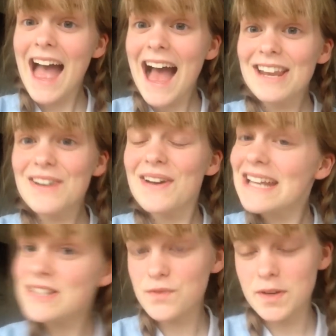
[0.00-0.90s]
Hello,
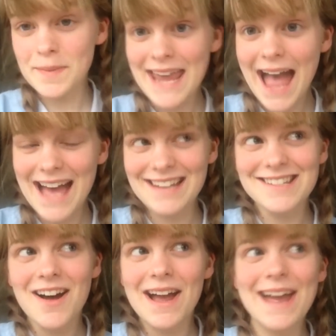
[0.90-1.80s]
it's Ruby
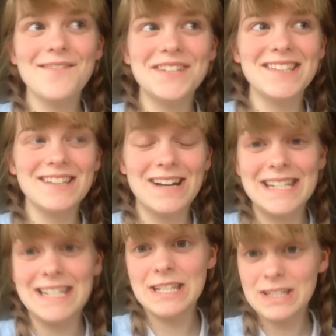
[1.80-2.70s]
and I have
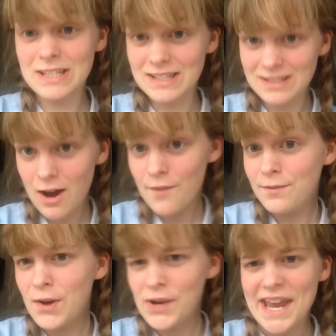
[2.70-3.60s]
decided to start
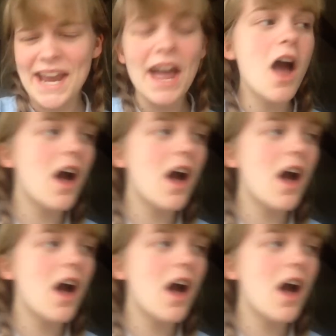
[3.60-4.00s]
vlogging.